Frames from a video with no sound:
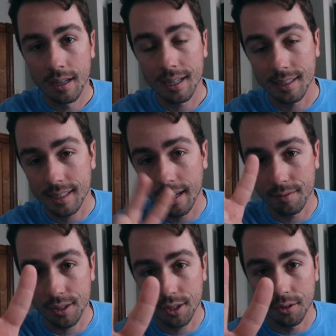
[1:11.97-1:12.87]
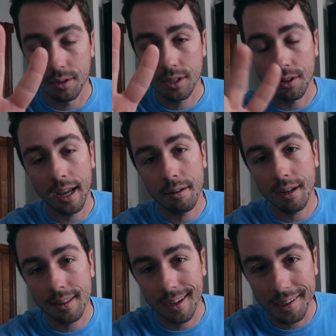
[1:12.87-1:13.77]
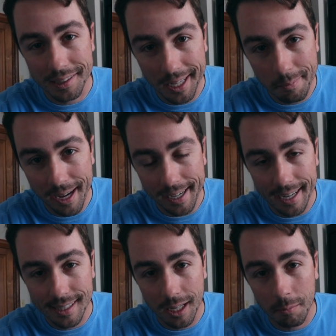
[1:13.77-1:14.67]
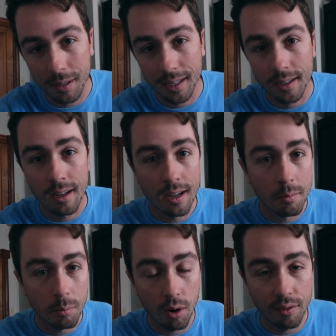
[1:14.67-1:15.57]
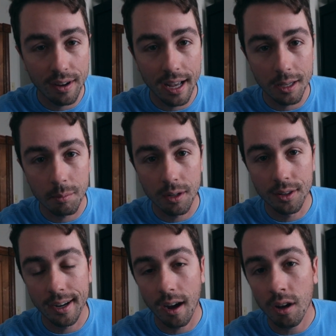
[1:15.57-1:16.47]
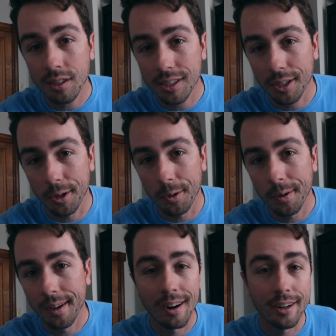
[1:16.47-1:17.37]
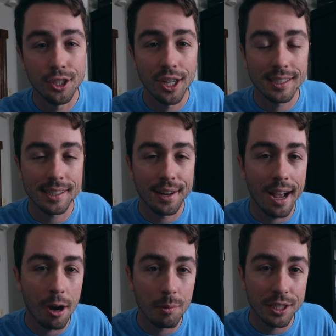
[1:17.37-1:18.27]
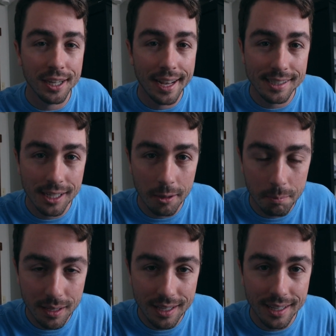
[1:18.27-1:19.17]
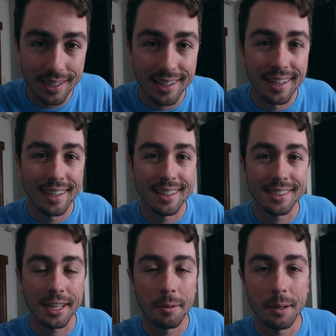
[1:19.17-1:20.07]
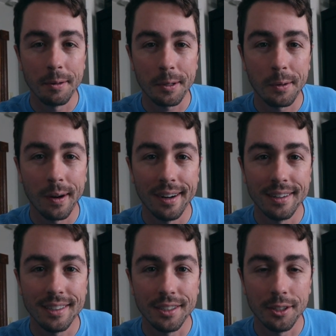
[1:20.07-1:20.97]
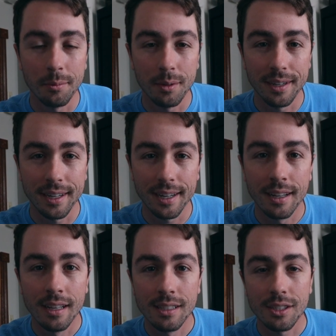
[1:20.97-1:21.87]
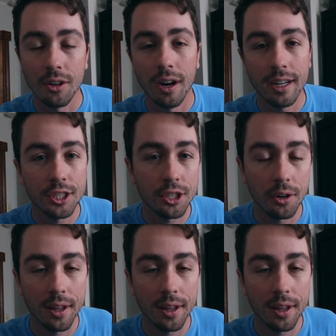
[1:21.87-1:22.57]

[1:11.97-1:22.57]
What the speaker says: instead of 2. So that right there is going to make SLP more valuable. They also are adjusting how much SLP is going to be required to do the breeding. So I'm going to show